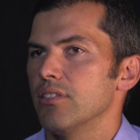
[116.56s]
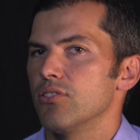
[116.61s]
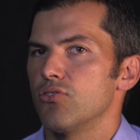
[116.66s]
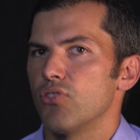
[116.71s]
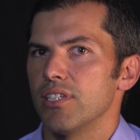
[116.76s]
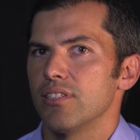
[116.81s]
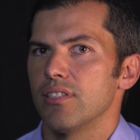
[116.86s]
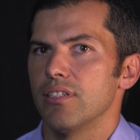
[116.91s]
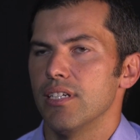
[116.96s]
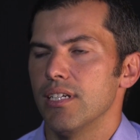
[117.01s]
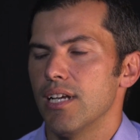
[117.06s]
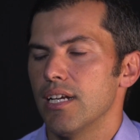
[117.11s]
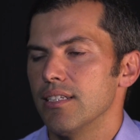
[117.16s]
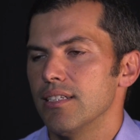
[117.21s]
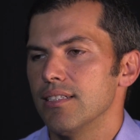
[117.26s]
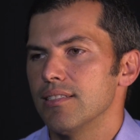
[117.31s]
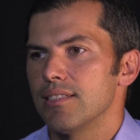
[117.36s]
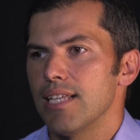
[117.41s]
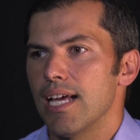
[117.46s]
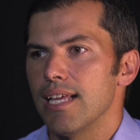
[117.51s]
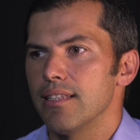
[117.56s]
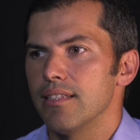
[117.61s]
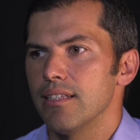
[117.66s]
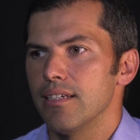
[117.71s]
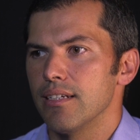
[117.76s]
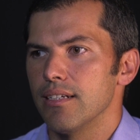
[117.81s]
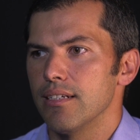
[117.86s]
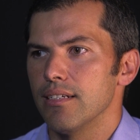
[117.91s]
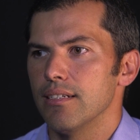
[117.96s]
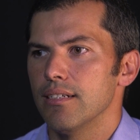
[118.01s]
interested in
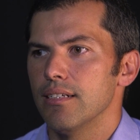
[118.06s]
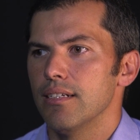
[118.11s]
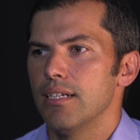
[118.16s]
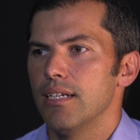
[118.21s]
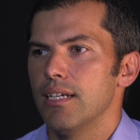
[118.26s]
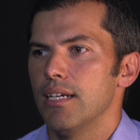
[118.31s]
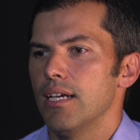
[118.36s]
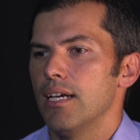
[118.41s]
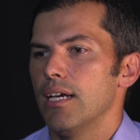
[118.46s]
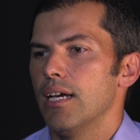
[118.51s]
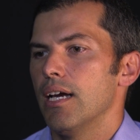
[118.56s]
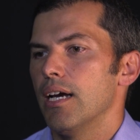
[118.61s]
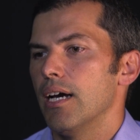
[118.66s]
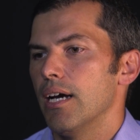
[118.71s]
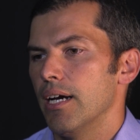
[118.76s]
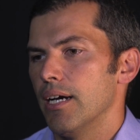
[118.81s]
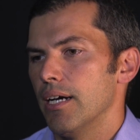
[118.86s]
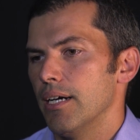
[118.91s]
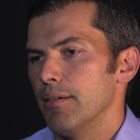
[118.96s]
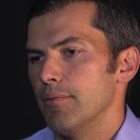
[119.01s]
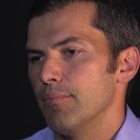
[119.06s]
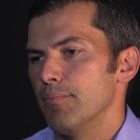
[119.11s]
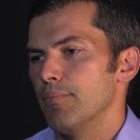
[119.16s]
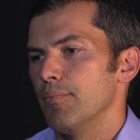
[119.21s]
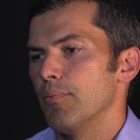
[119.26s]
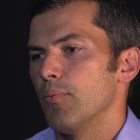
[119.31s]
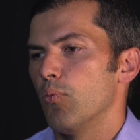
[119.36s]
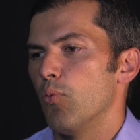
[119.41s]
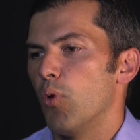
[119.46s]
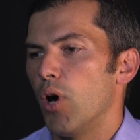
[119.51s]
understanding
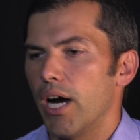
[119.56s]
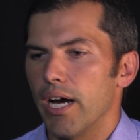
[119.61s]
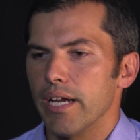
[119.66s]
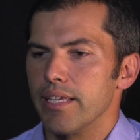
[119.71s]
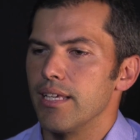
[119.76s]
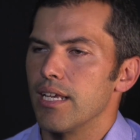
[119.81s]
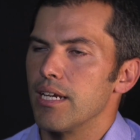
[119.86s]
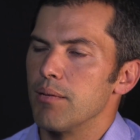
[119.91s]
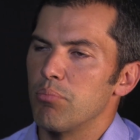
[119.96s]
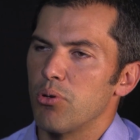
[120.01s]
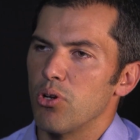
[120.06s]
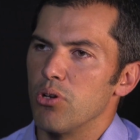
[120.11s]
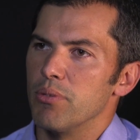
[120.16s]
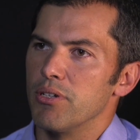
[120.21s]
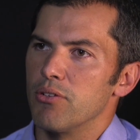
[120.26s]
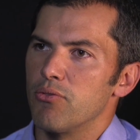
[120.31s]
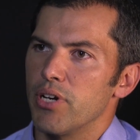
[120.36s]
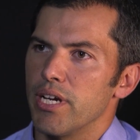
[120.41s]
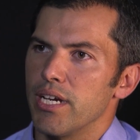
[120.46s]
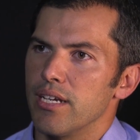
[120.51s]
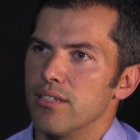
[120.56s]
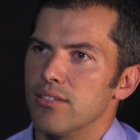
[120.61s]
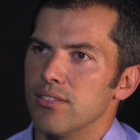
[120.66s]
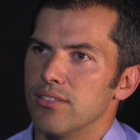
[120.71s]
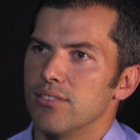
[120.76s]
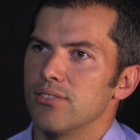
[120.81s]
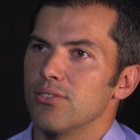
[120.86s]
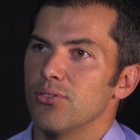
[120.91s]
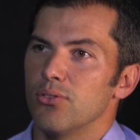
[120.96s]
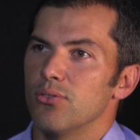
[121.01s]
why the unemployment rate
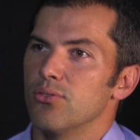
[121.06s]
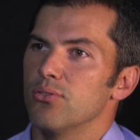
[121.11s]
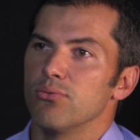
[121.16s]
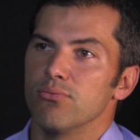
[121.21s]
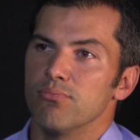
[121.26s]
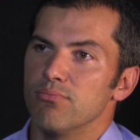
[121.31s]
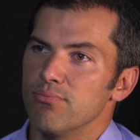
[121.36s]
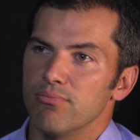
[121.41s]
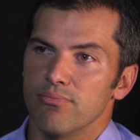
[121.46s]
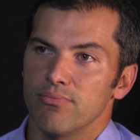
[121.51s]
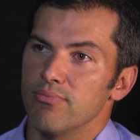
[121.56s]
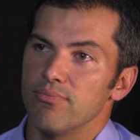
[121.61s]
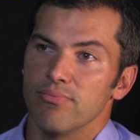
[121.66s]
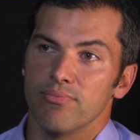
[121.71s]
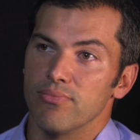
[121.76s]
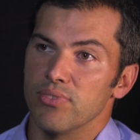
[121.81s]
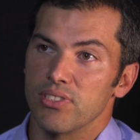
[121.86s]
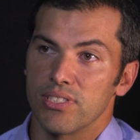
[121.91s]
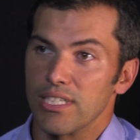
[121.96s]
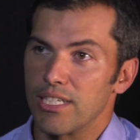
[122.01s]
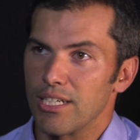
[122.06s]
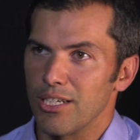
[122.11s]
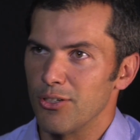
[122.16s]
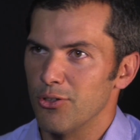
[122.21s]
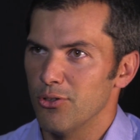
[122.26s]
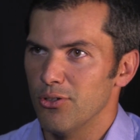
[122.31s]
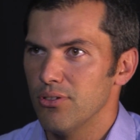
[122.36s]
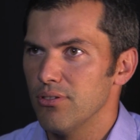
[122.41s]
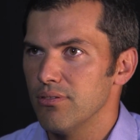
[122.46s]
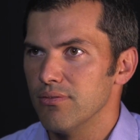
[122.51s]
is so
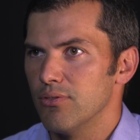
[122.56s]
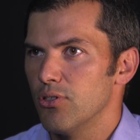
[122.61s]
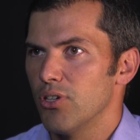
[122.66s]
cyclical,